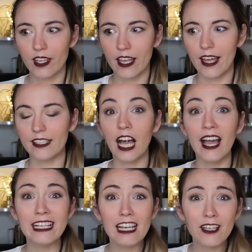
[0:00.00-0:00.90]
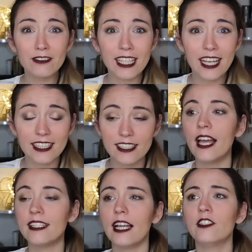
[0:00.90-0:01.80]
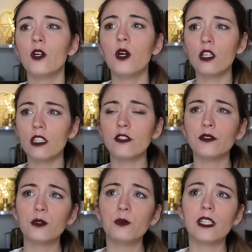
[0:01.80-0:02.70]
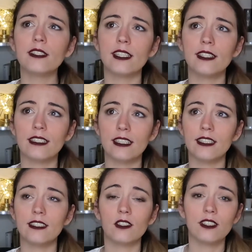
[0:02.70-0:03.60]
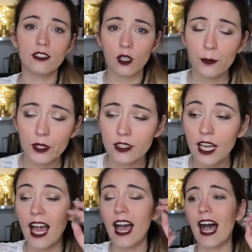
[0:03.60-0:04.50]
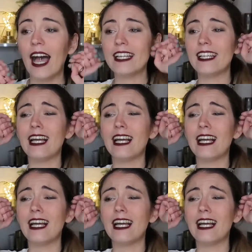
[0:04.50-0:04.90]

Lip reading: and I loved it. And I know a lot of you will say that it is a dystopian. I